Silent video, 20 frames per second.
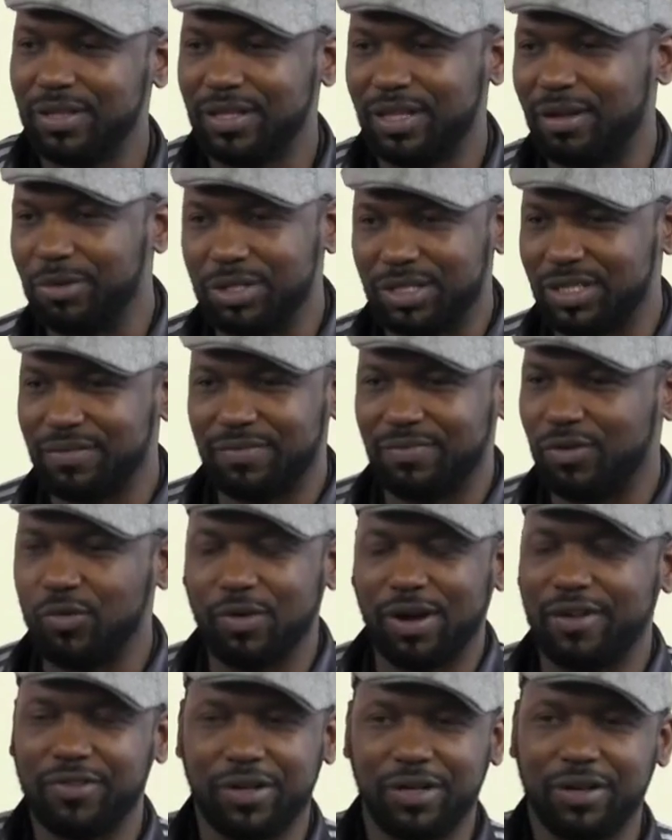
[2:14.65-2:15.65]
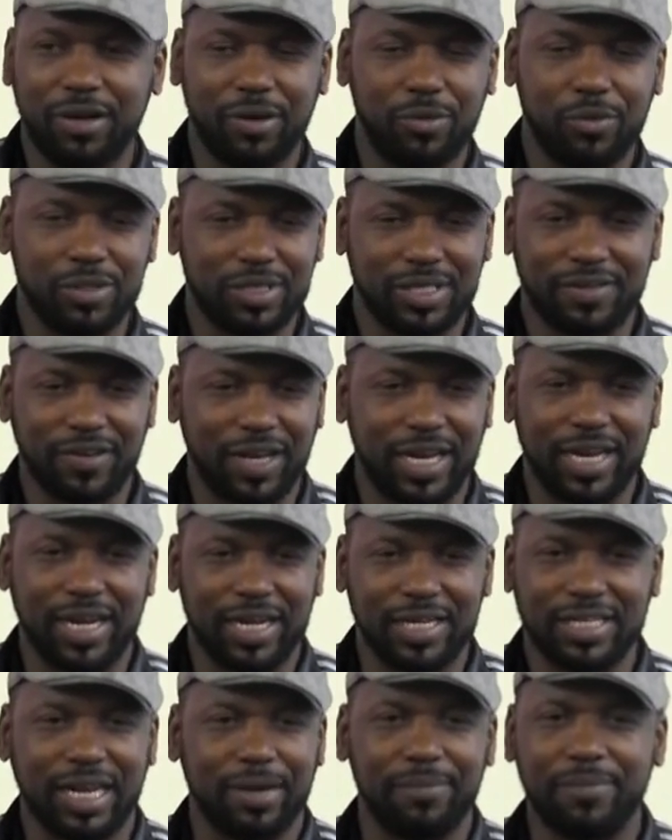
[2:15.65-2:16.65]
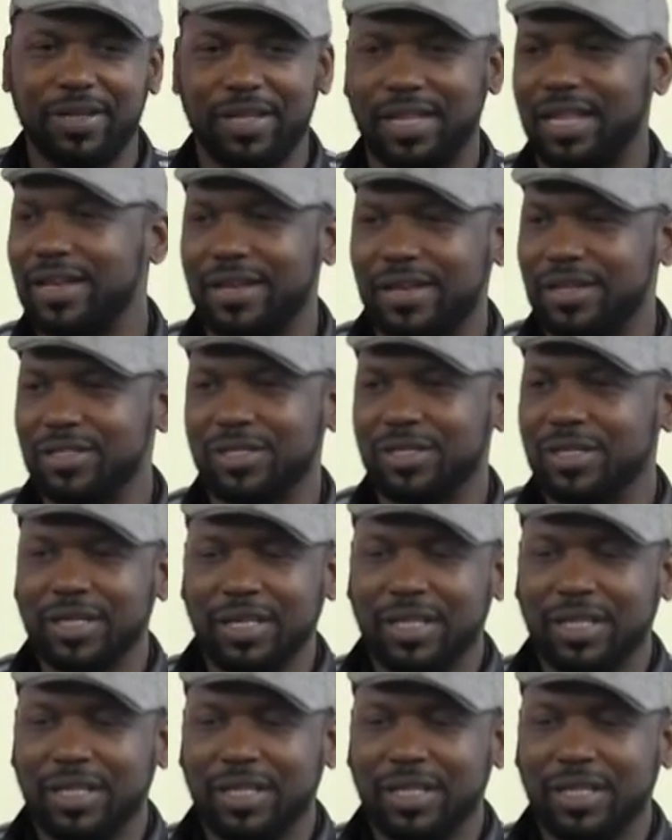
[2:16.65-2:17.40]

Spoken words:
whoever was the fighter at the time, and then